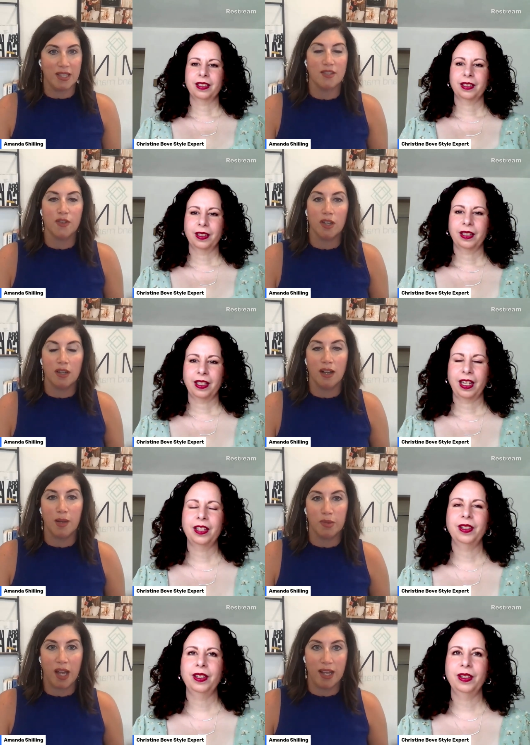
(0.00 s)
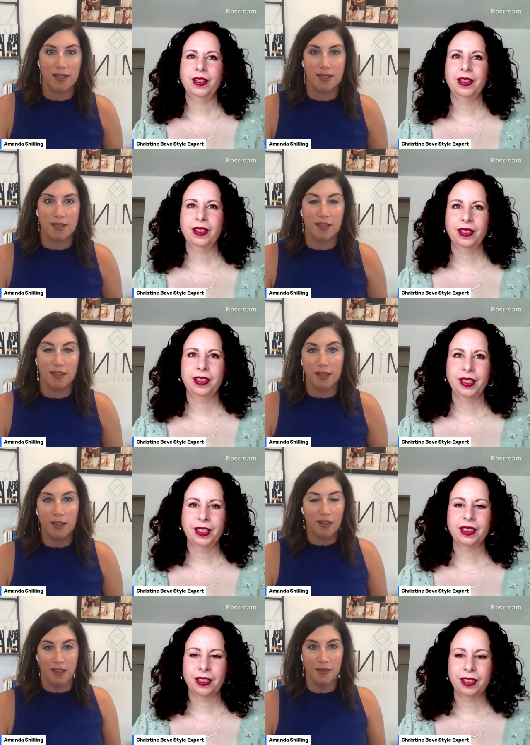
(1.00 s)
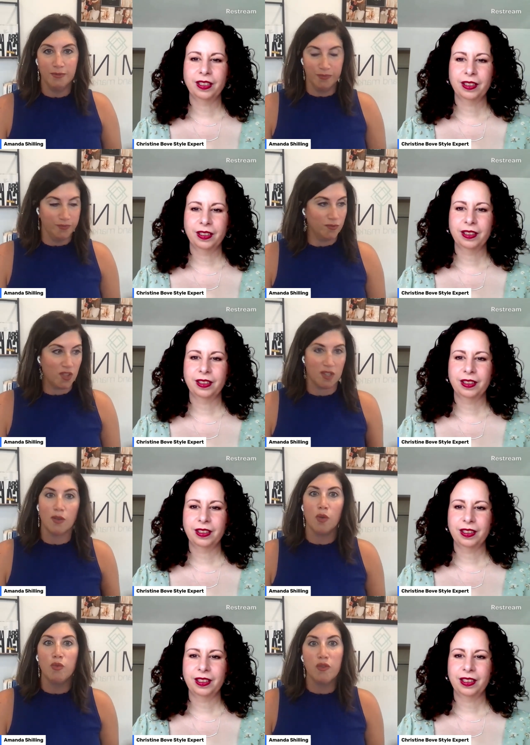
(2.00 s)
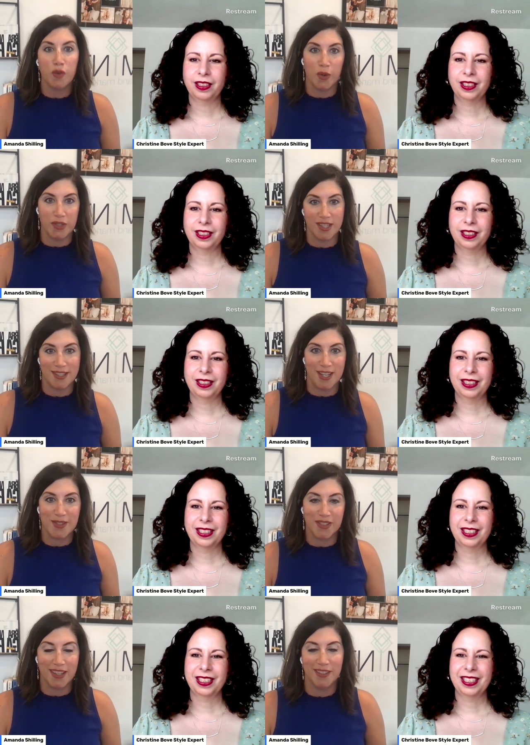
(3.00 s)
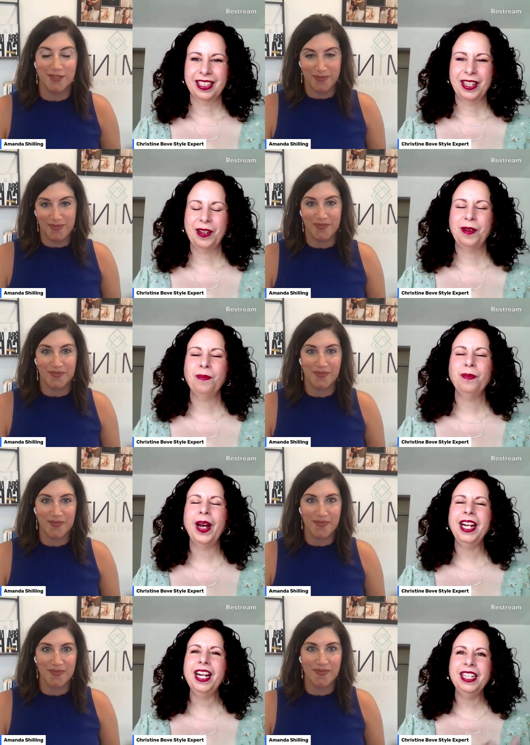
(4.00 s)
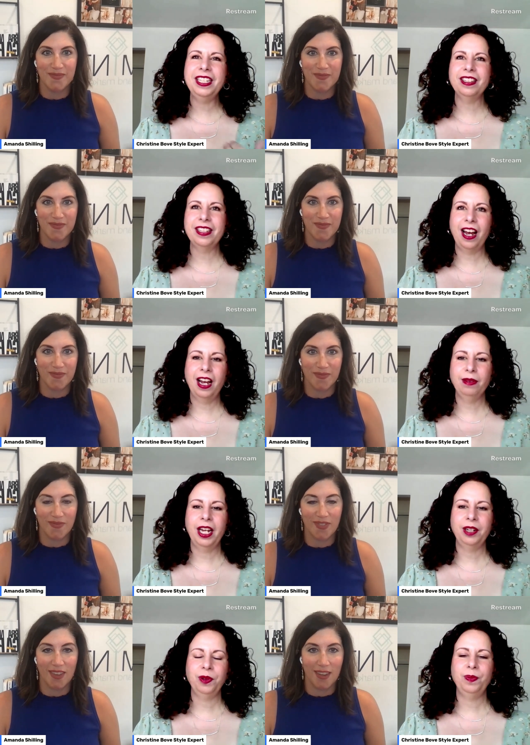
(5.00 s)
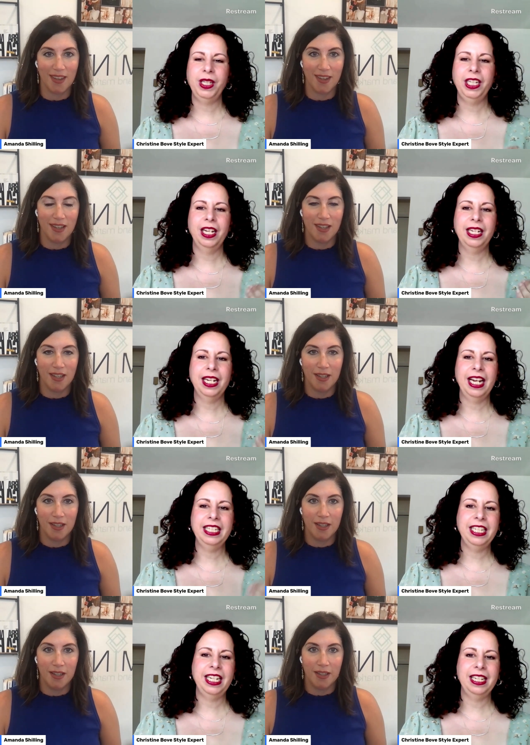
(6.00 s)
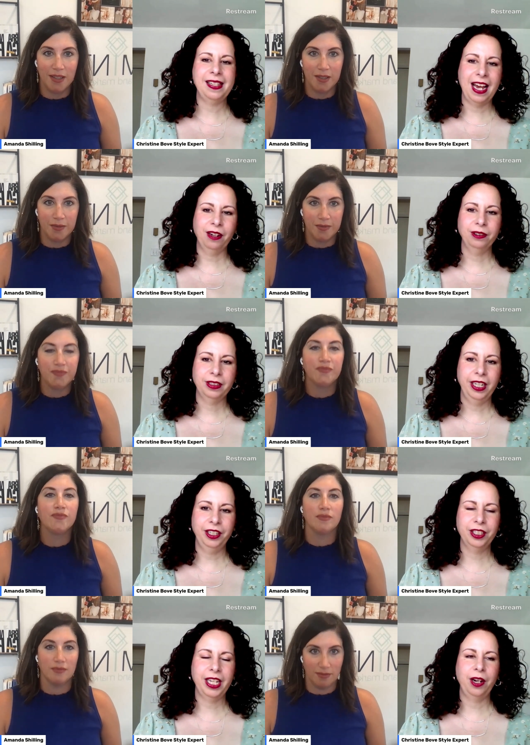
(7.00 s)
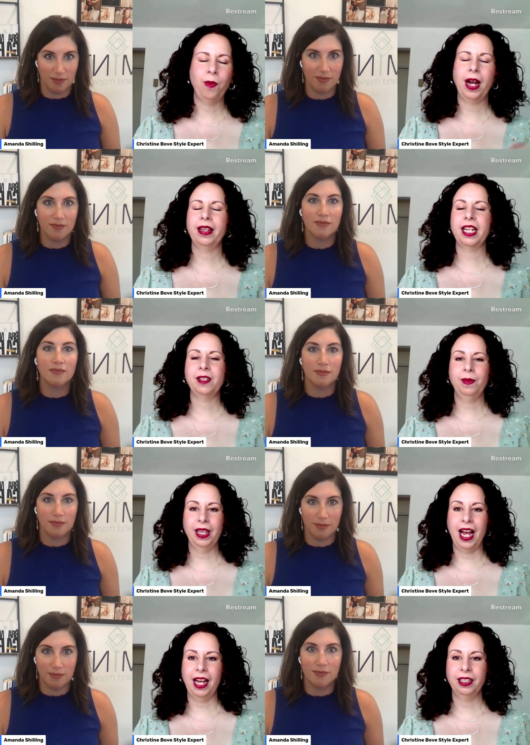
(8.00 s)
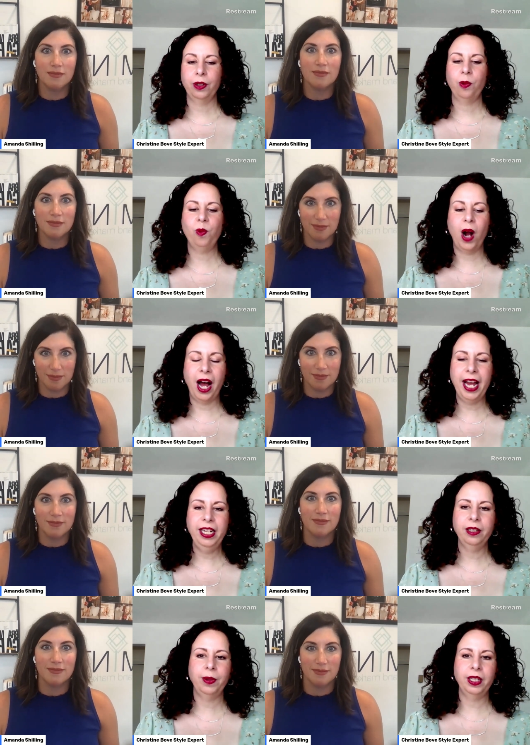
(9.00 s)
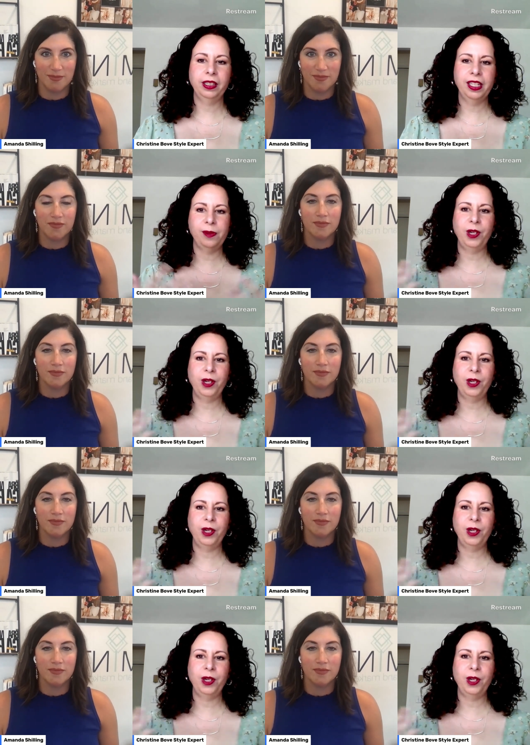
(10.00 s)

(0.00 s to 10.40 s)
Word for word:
Speaker 1: best for um, clients to just move forward successfully.
Speaker 2: My ideal timeline would be 90 days out and you're like, wow, that's a lot. Why? Well, let's